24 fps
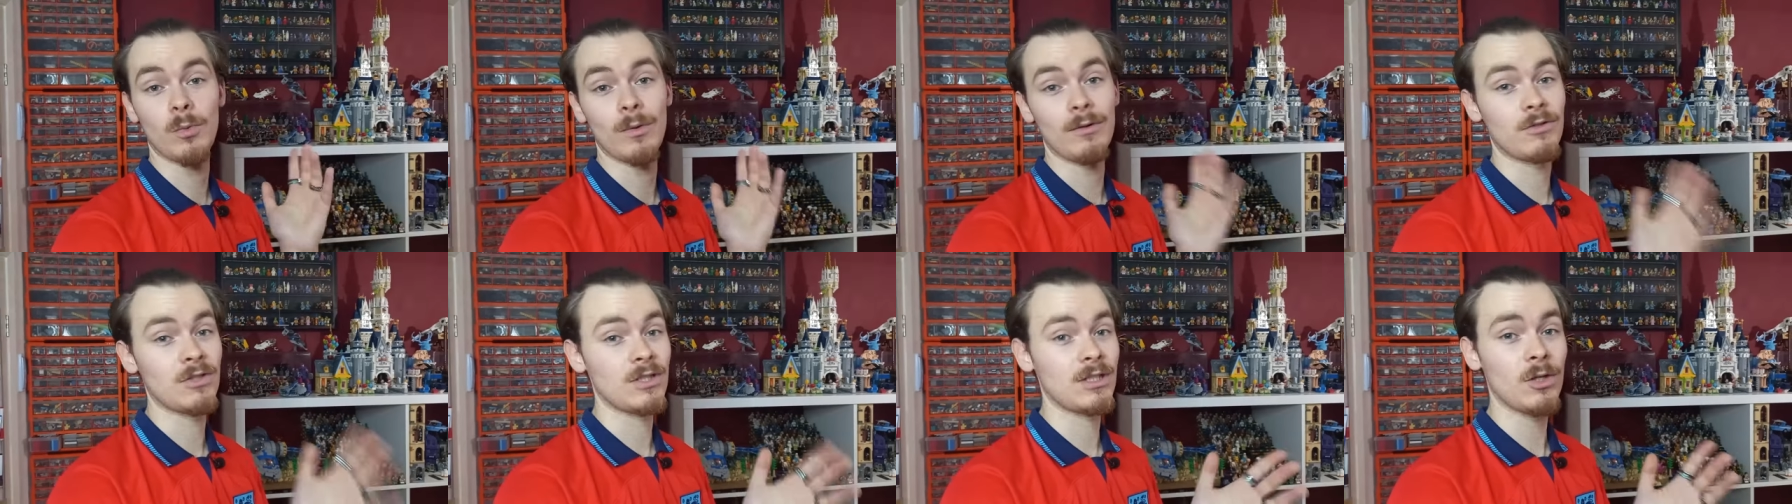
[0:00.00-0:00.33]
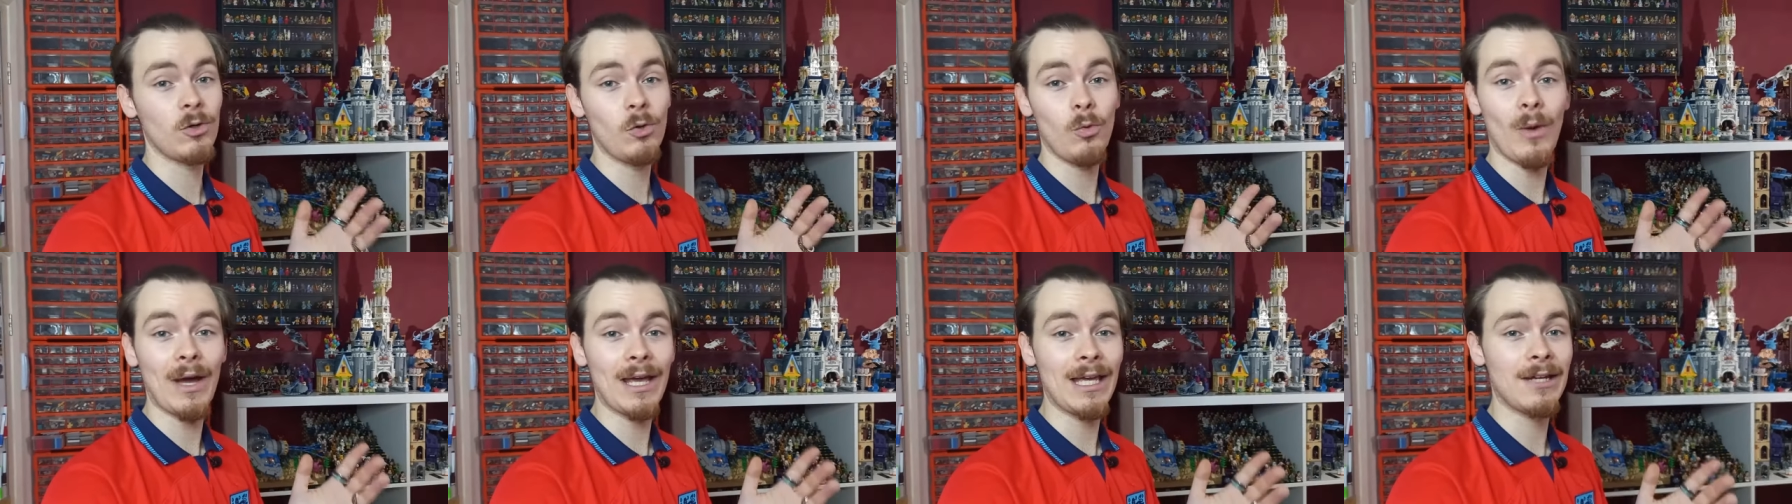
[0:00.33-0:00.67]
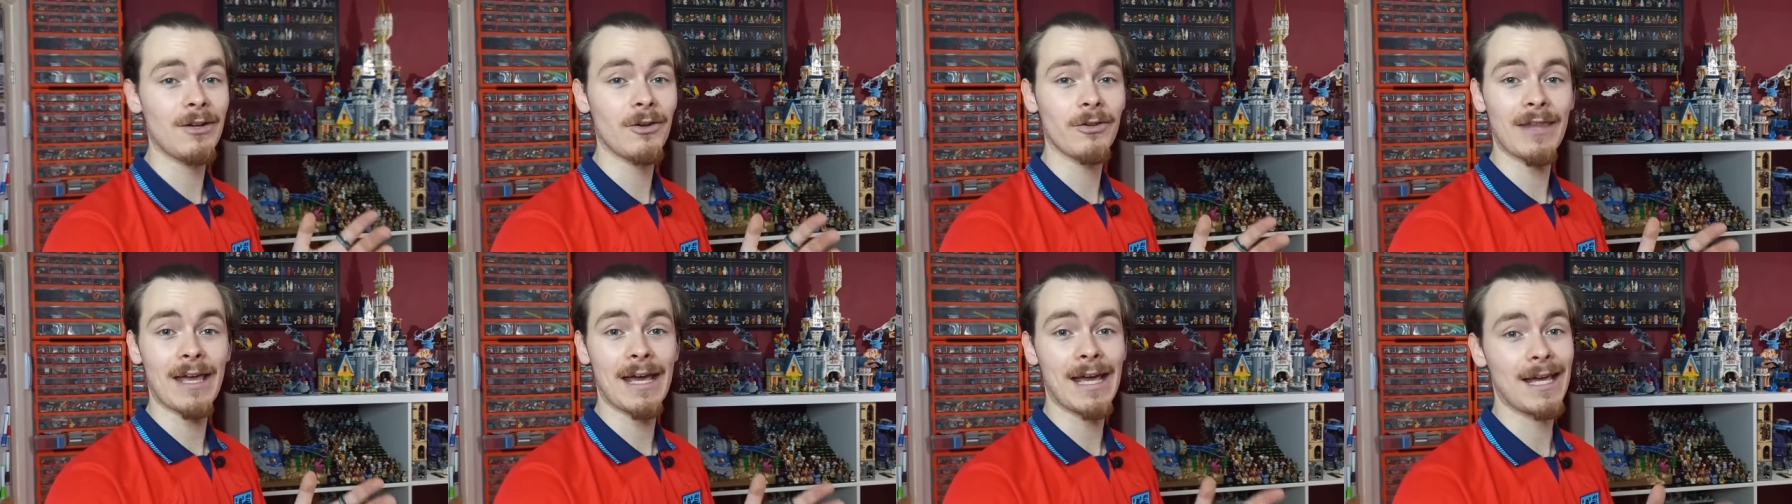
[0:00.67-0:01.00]
We're still
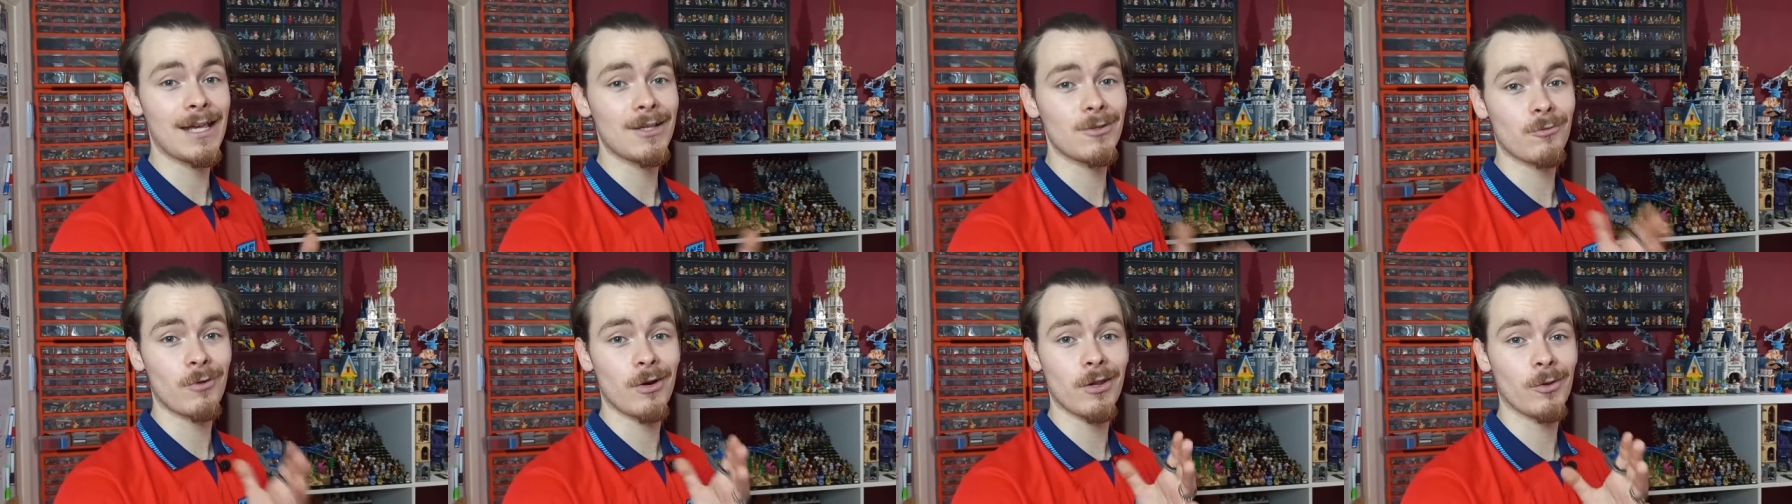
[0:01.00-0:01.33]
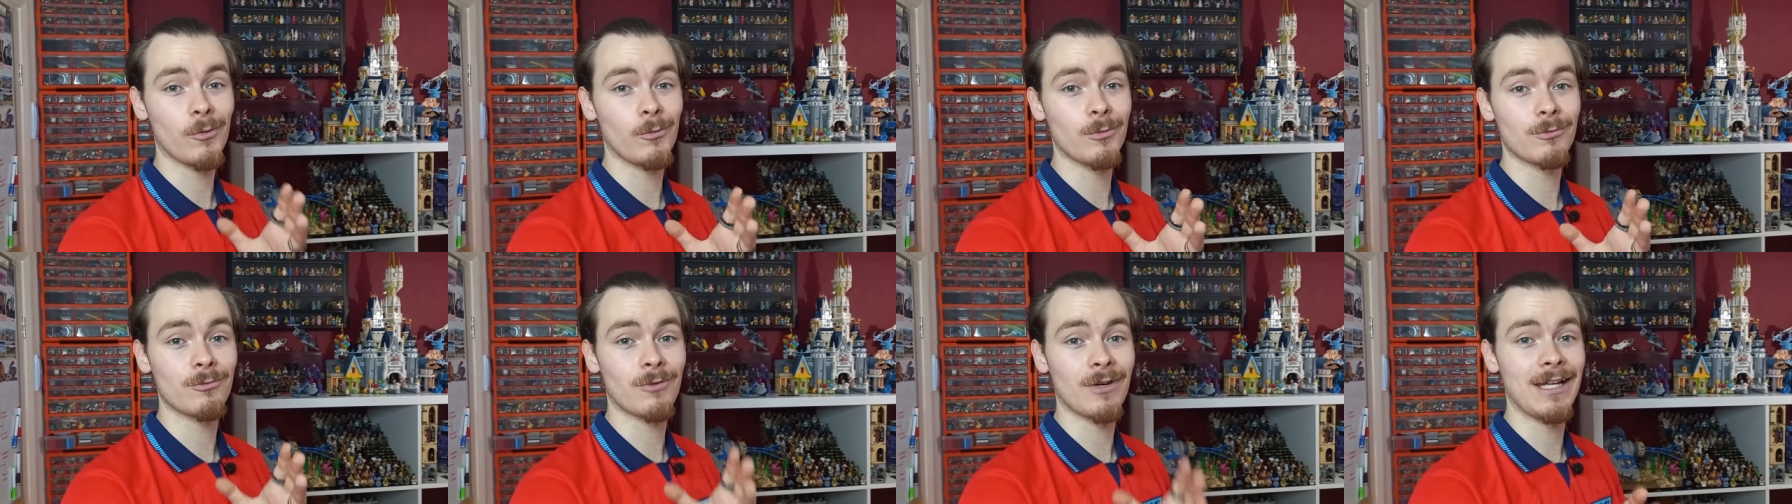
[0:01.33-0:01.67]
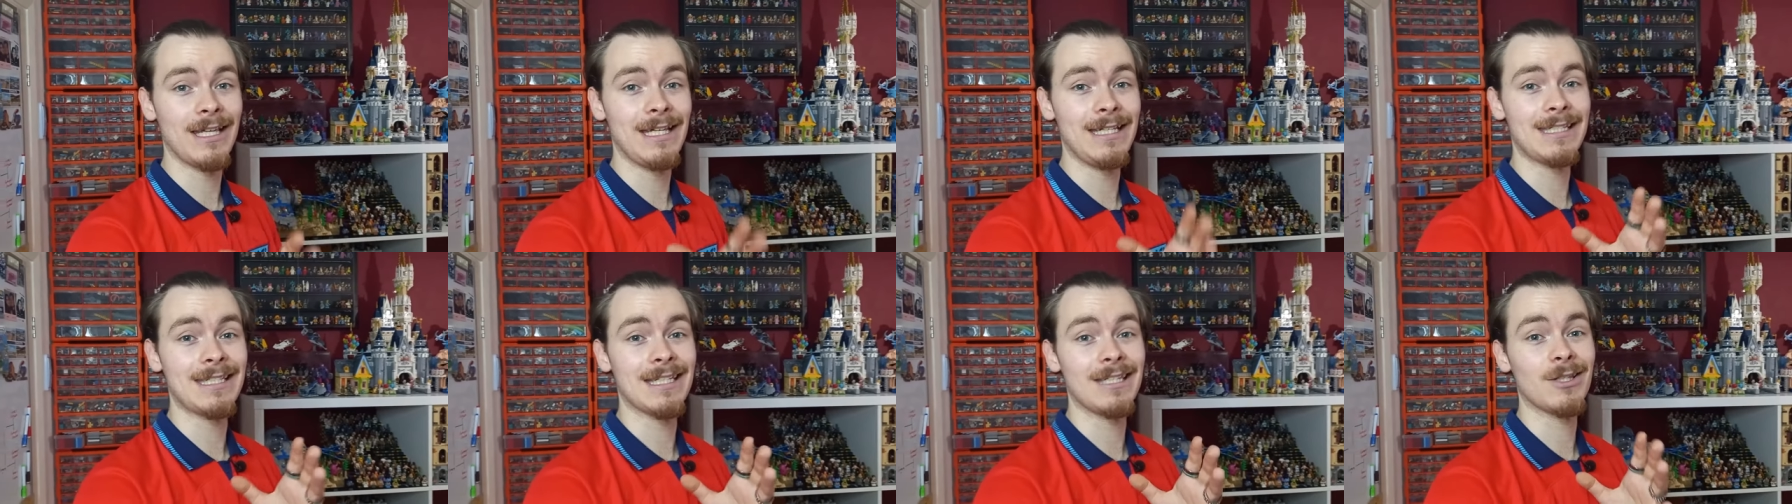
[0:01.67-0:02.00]
waiting on that Ezra that was
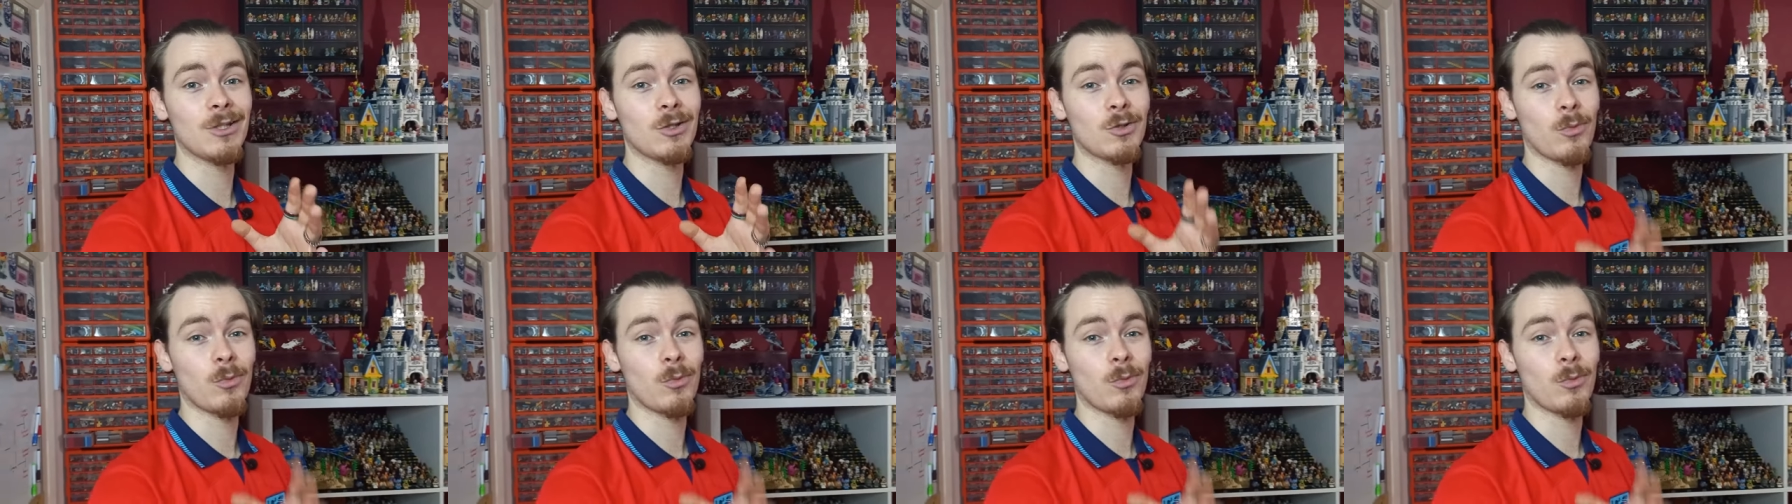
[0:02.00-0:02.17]
released in the